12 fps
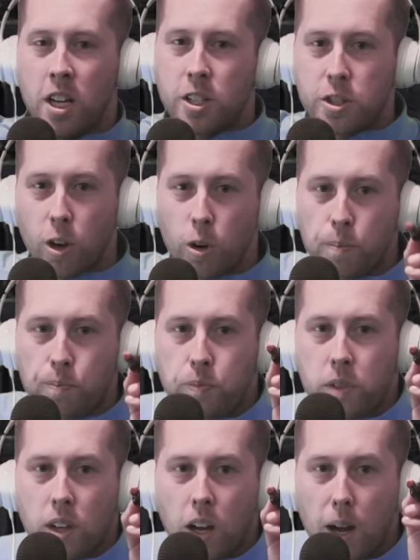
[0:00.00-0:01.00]
So
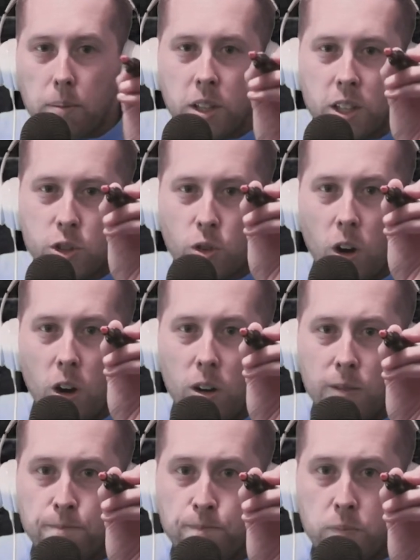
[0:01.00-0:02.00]
I'm going to
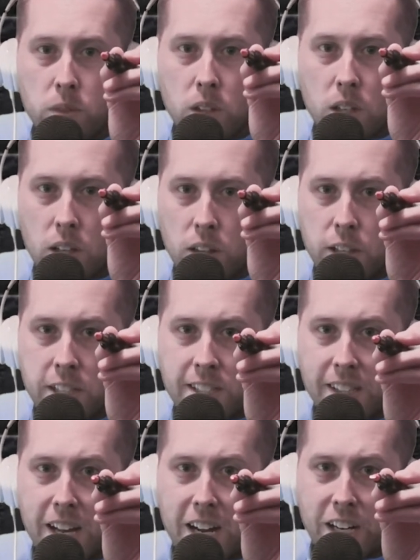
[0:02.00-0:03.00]
draw
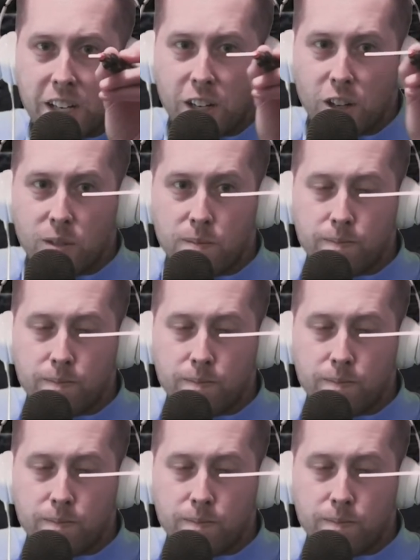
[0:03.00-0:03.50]
this line here,